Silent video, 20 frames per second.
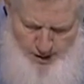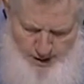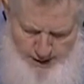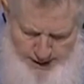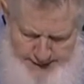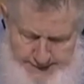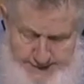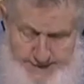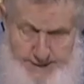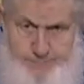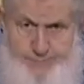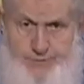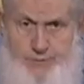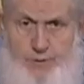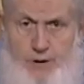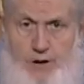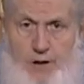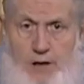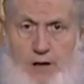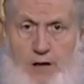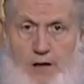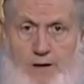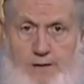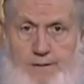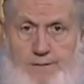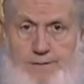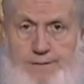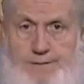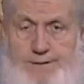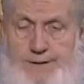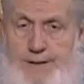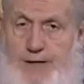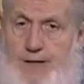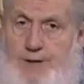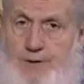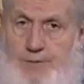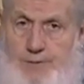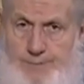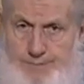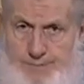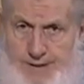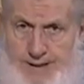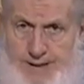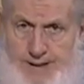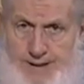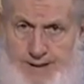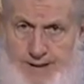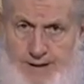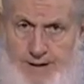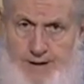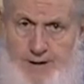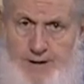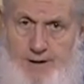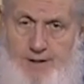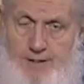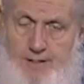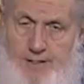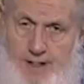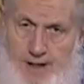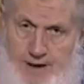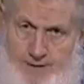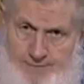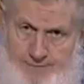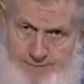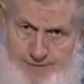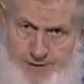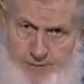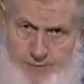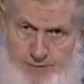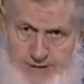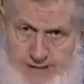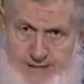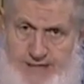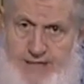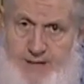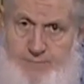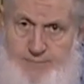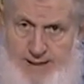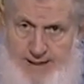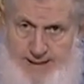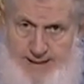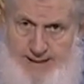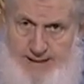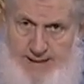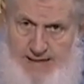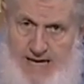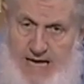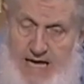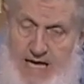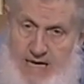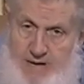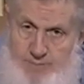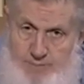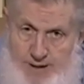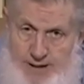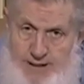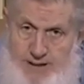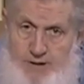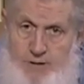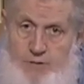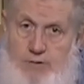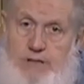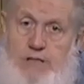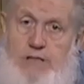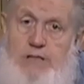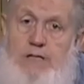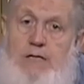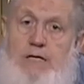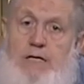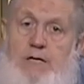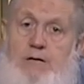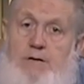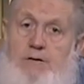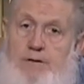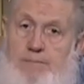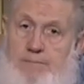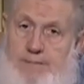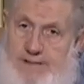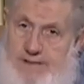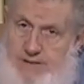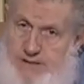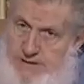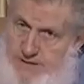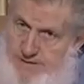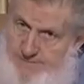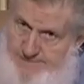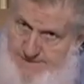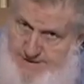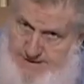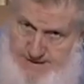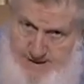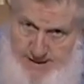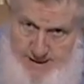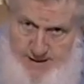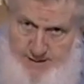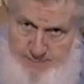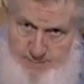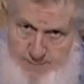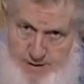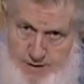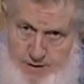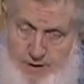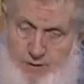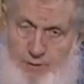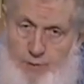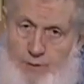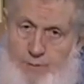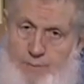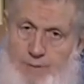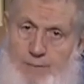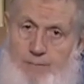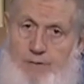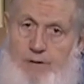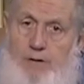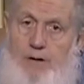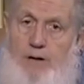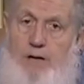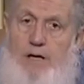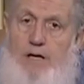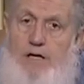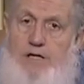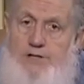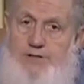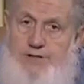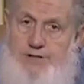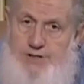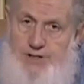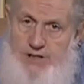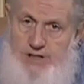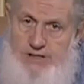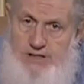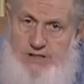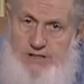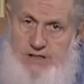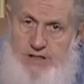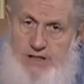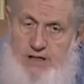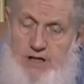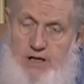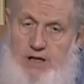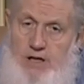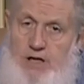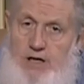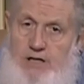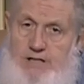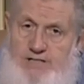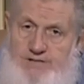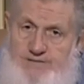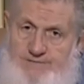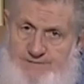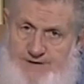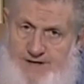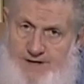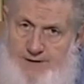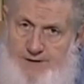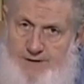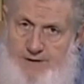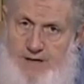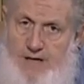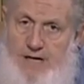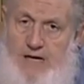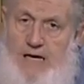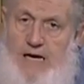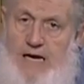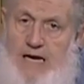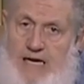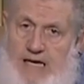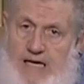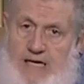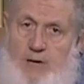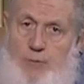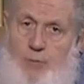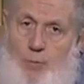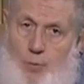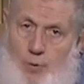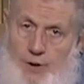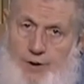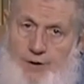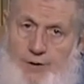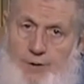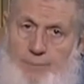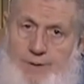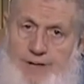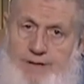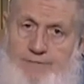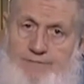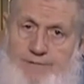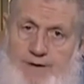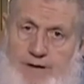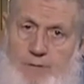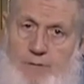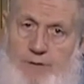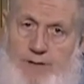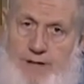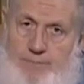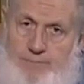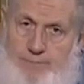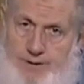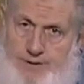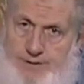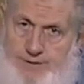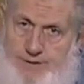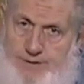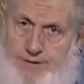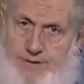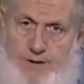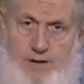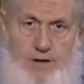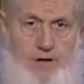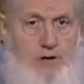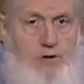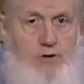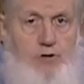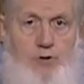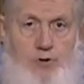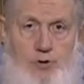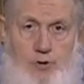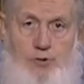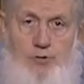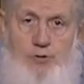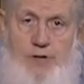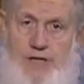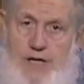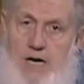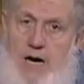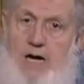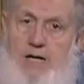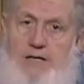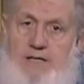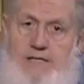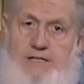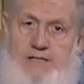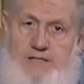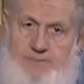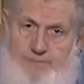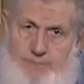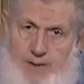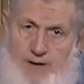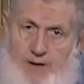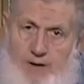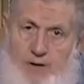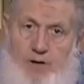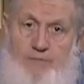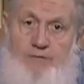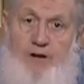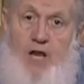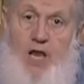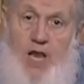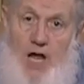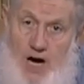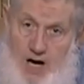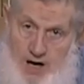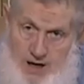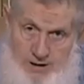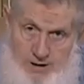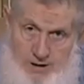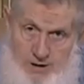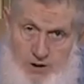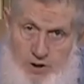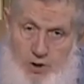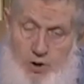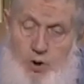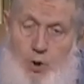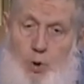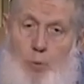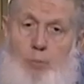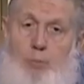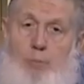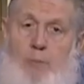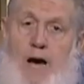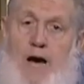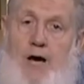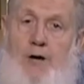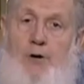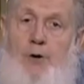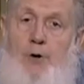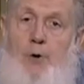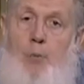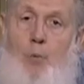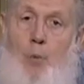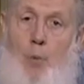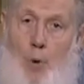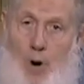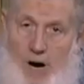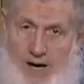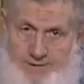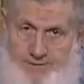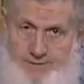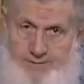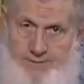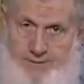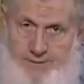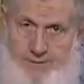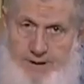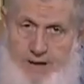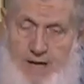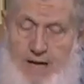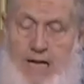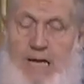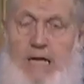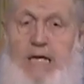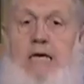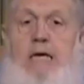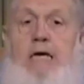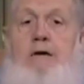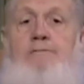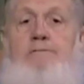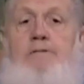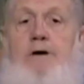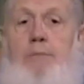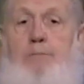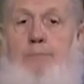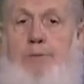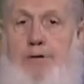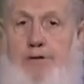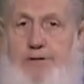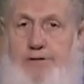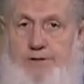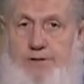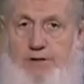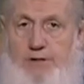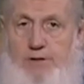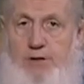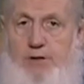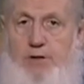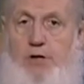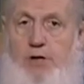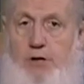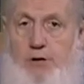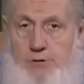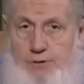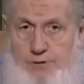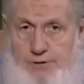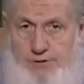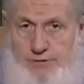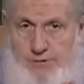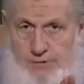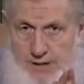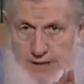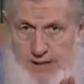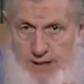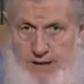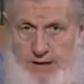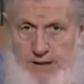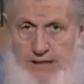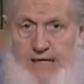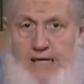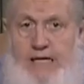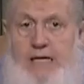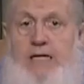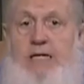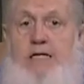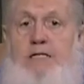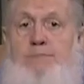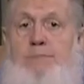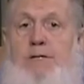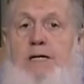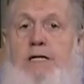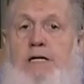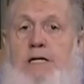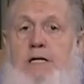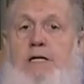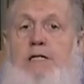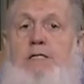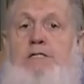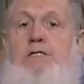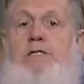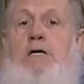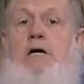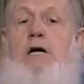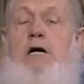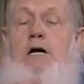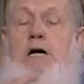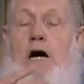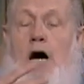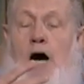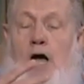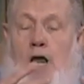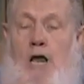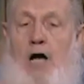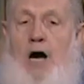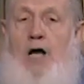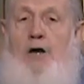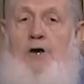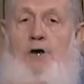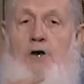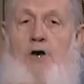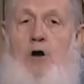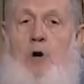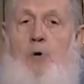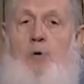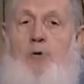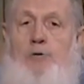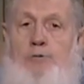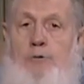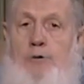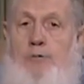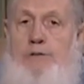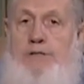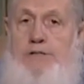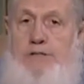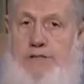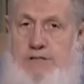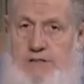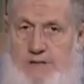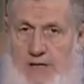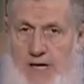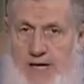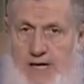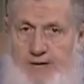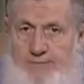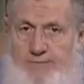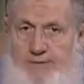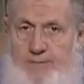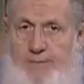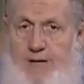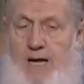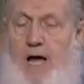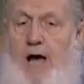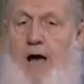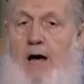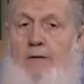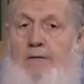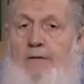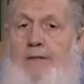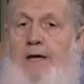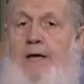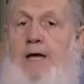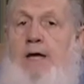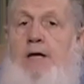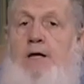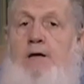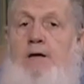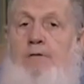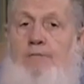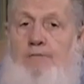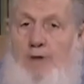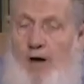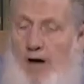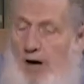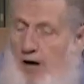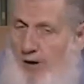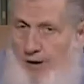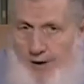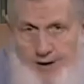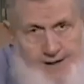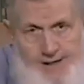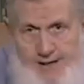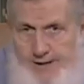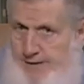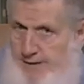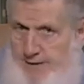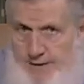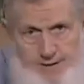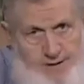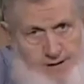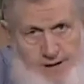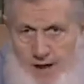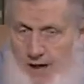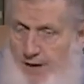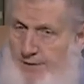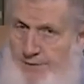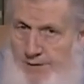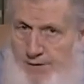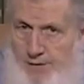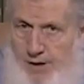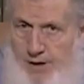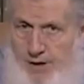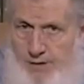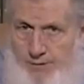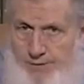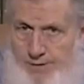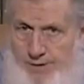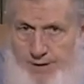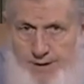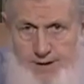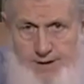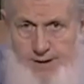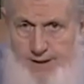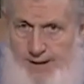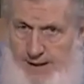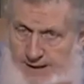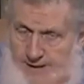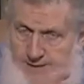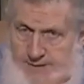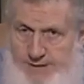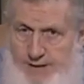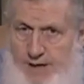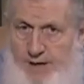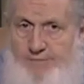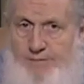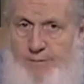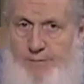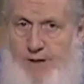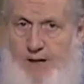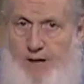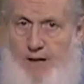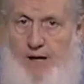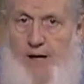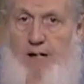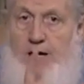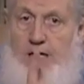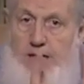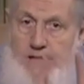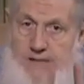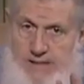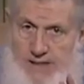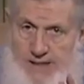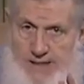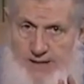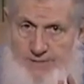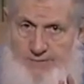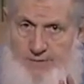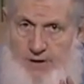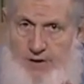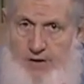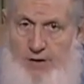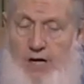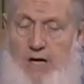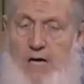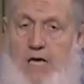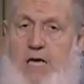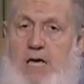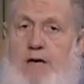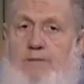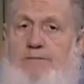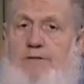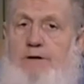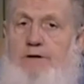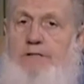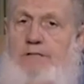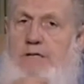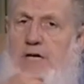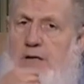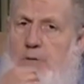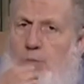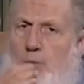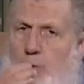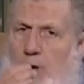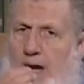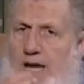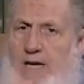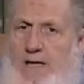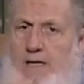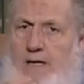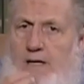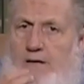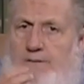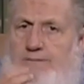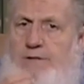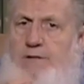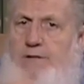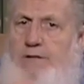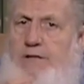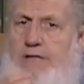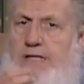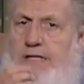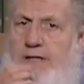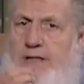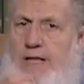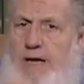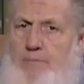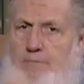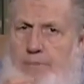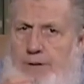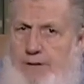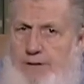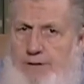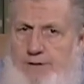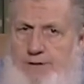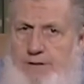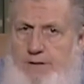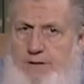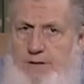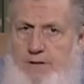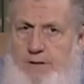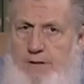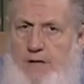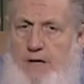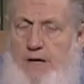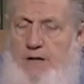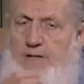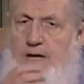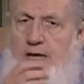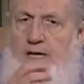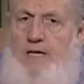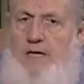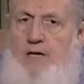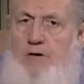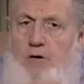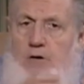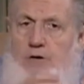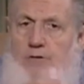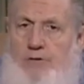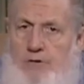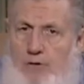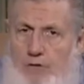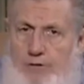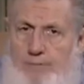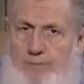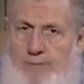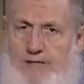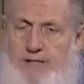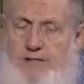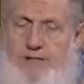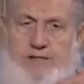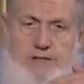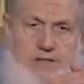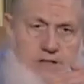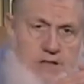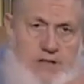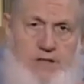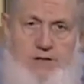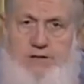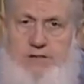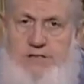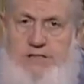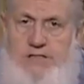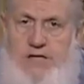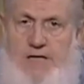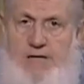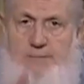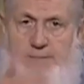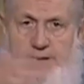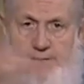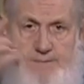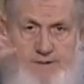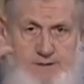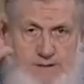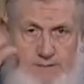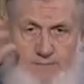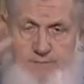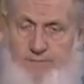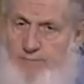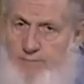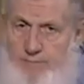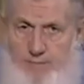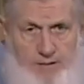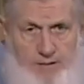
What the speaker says: it's up to Allah, not you and me. If there was anybody who didn't hear the message of Islam, remember, Allah is just, Allah is fair. He will be fair with that person. Do not despair of Allah, no matter what. If a person goes to hell, it is because Allah knows what was inside of them and they earned it on their own. It's not from Allah. Second of all, if there's a weight of good in that person, they didn't know the message, didn't understand it, maybe some